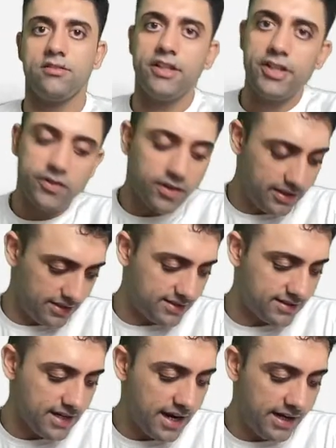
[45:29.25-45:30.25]
Did you
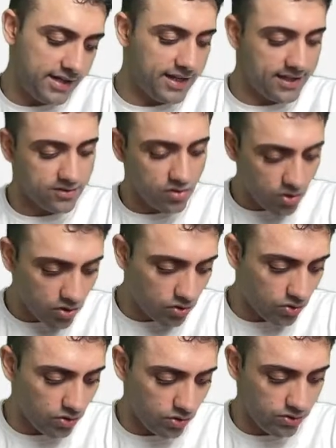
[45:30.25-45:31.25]
understand? Yes or
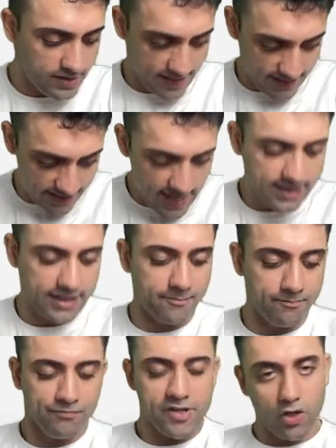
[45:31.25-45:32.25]
no? Yes, exactly.
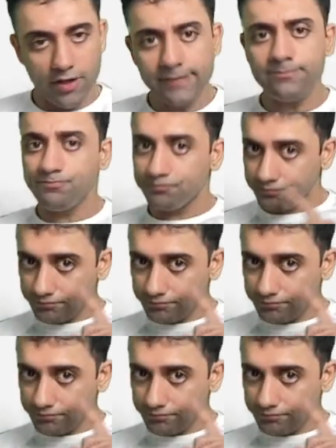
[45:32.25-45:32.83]
Okay.